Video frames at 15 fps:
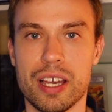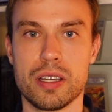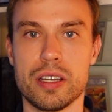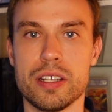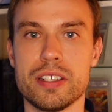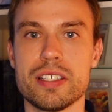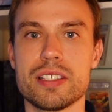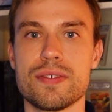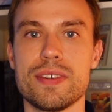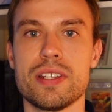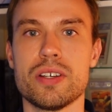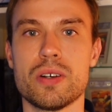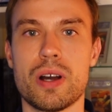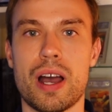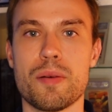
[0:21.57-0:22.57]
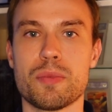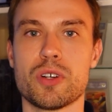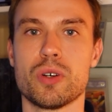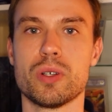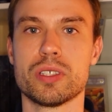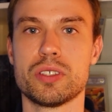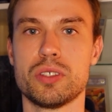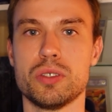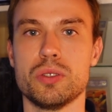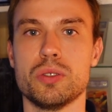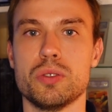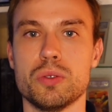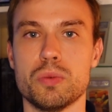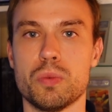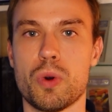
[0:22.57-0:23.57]
In this video I'm going
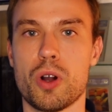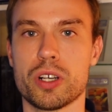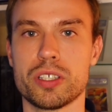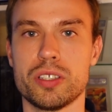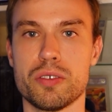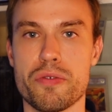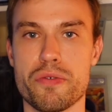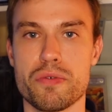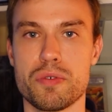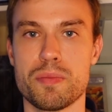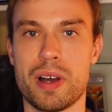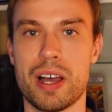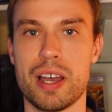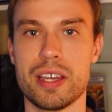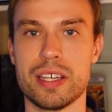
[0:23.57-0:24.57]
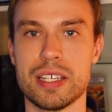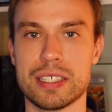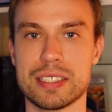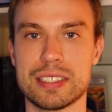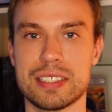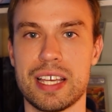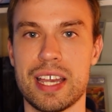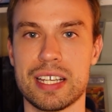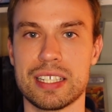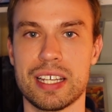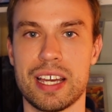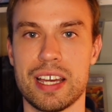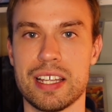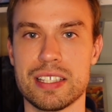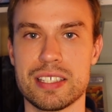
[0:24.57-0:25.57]
to walk you through my exact
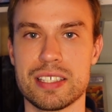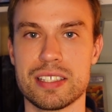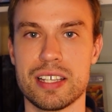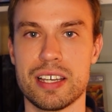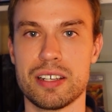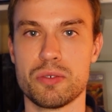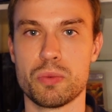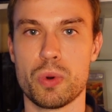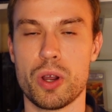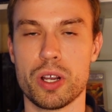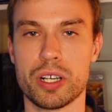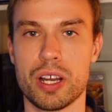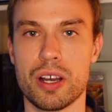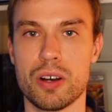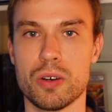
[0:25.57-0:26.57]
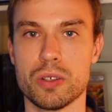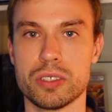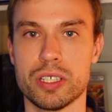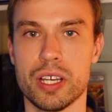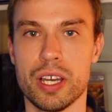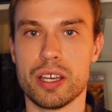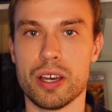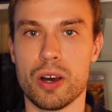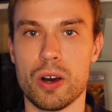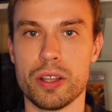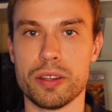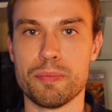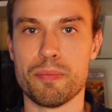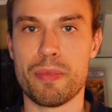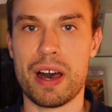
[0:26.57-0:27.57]
handstand workout
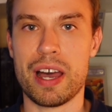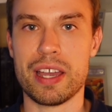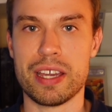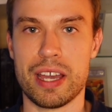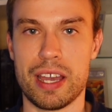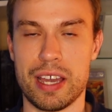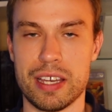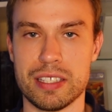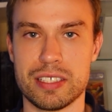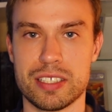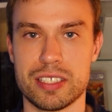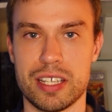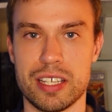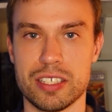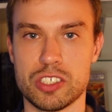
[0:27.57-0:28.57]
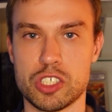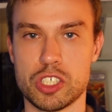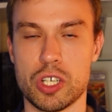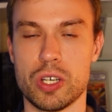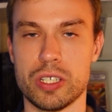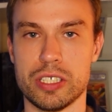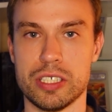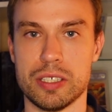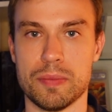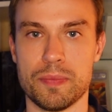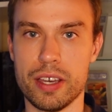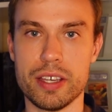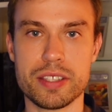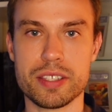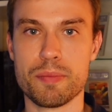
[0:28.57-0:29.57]
on my handstand journey.
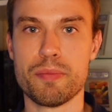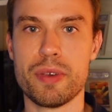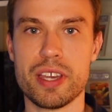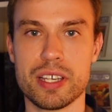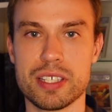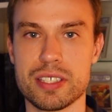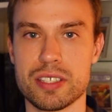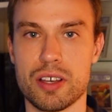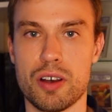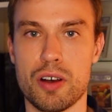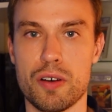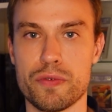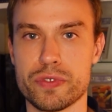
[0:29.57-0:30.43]
It's a mix of